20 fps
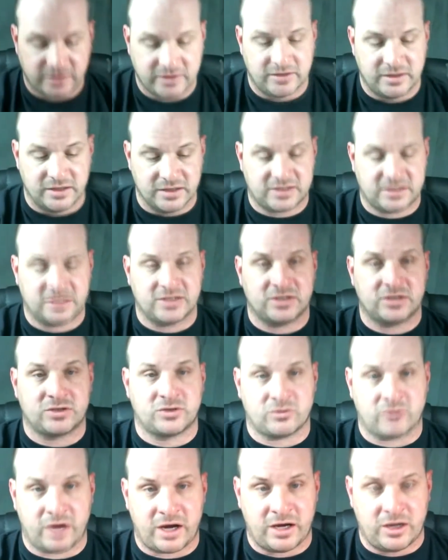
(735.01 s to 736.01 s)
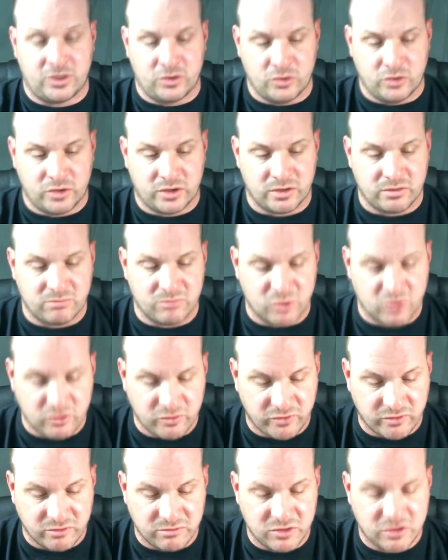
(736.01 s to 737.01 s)
This is great. You can move
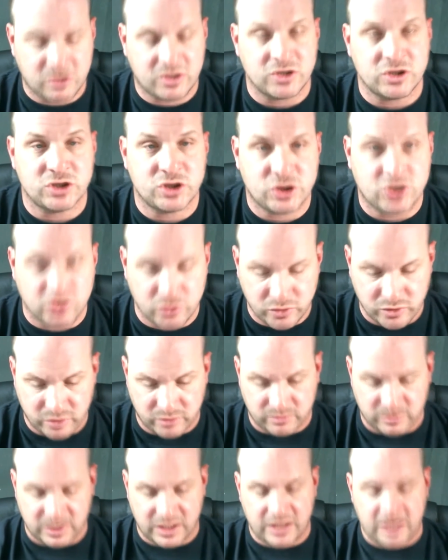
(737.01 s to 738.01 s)
him. You can shoot him.